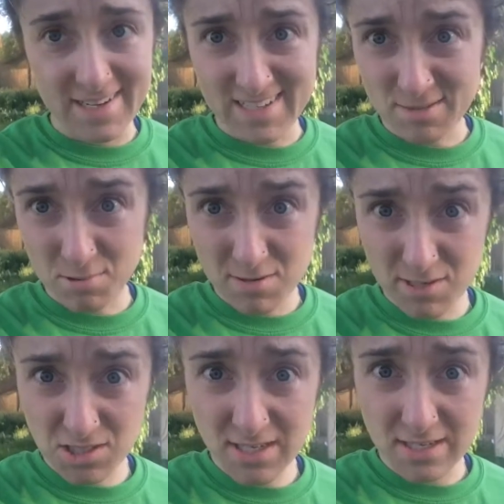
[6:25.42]
That's pretty
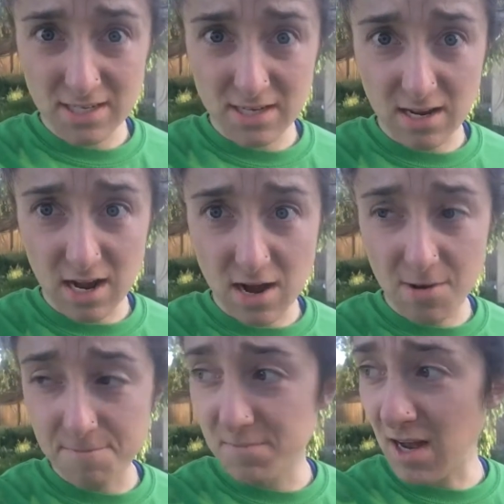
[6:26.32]
much it.
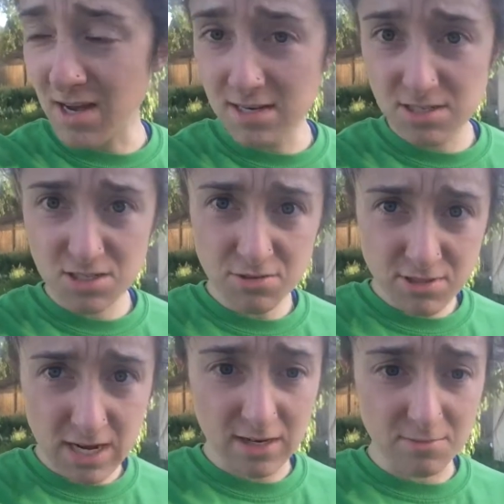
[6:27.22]
Not too
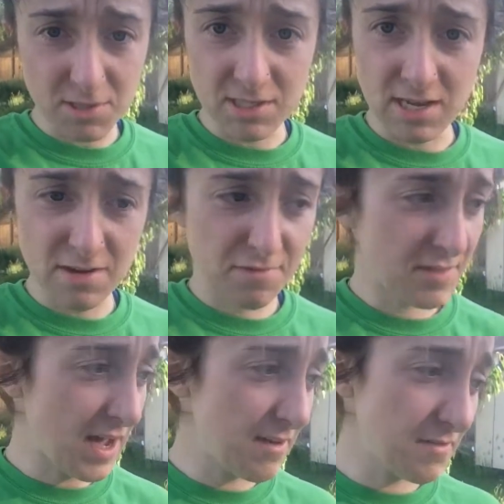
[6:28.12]
terrible. If
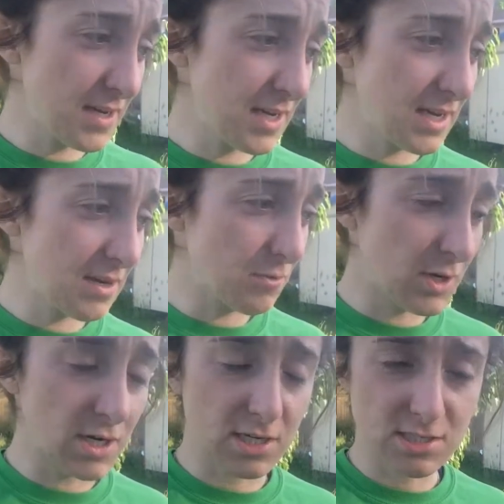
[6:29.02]
that fitting had
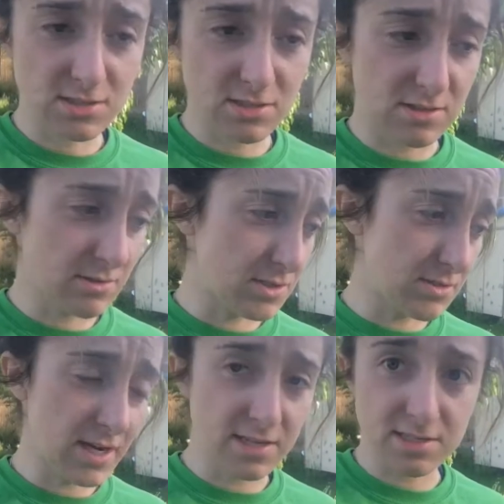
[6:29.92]
worked, those
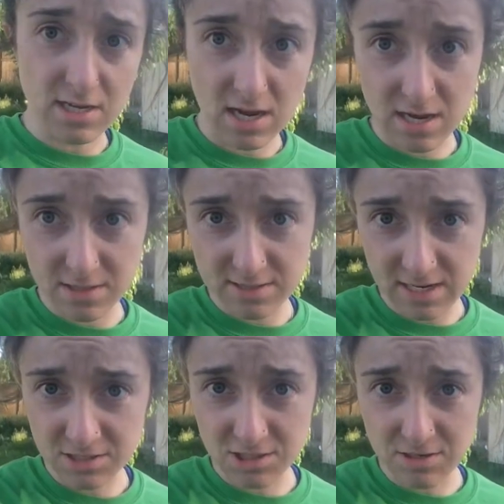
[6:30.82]
threads, this
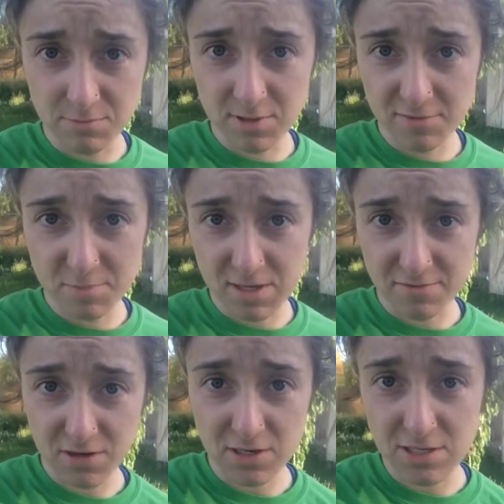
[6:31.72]
actually would have been
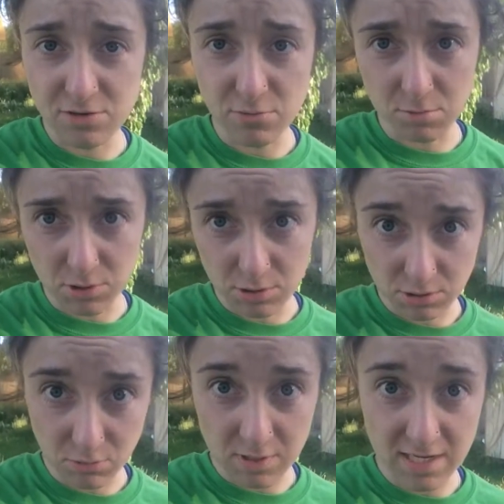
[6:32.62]
a very doable
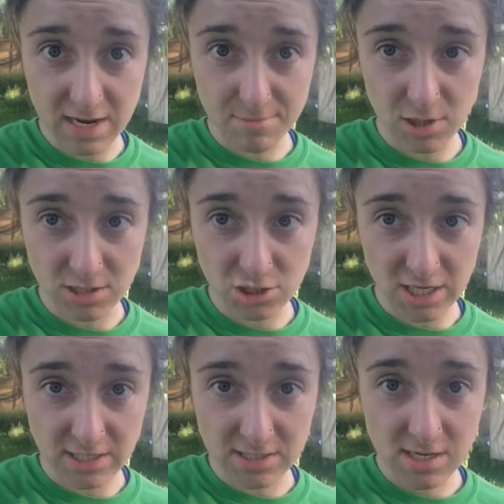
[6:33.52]
one-day
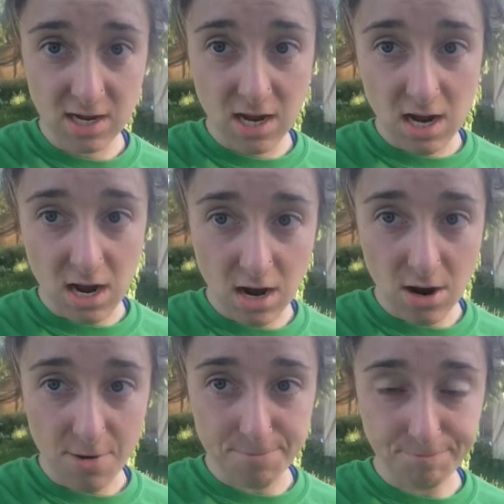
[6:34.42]
project.
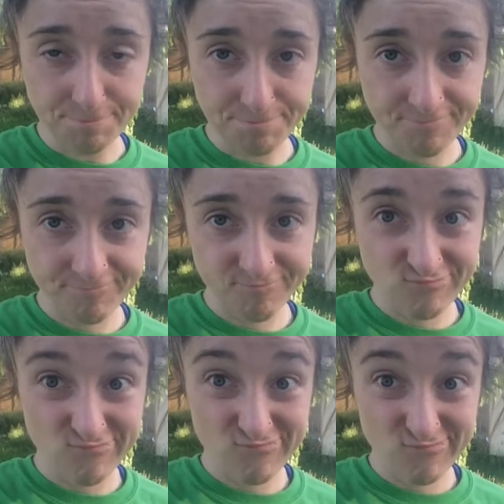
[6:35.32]
Yep,
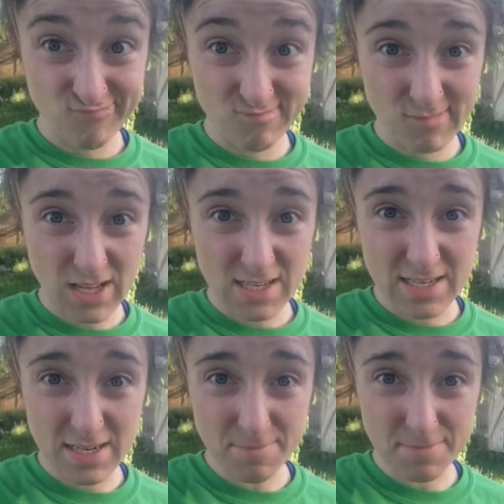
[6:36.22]

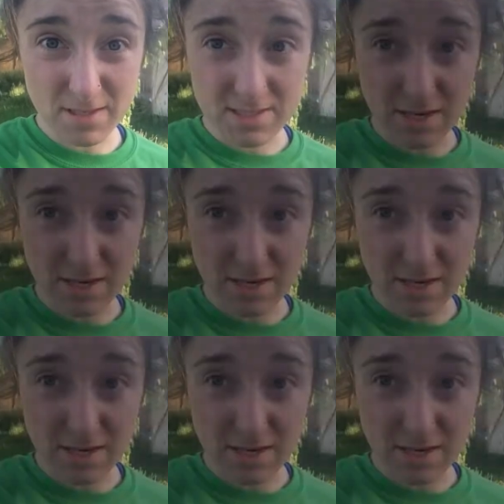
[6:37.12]
that's